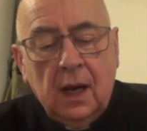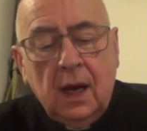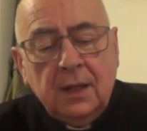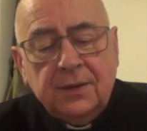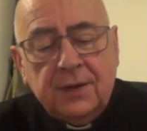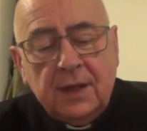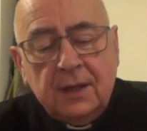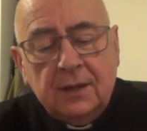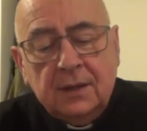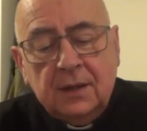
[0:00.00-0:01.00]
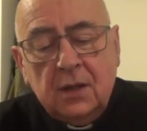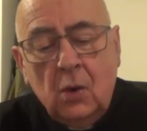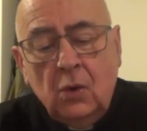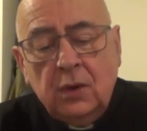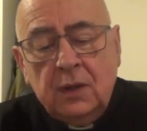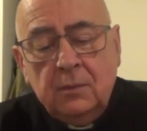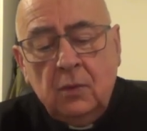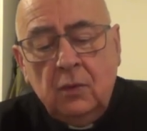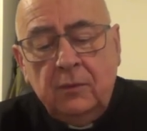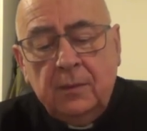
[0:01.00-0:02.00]
I think the only
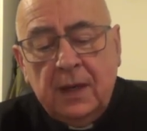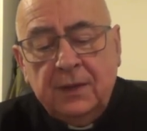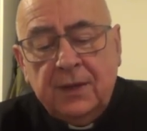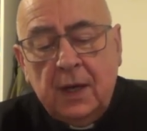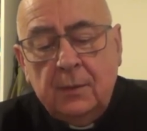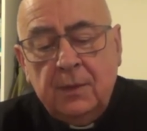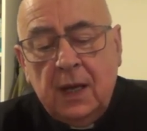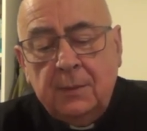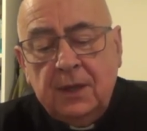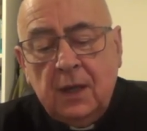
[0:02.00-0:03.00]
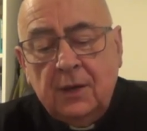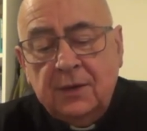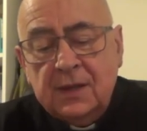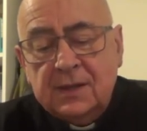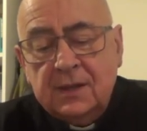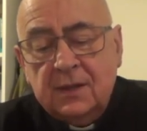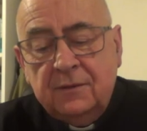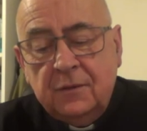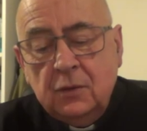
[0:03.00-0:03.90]
movement there may be on this in the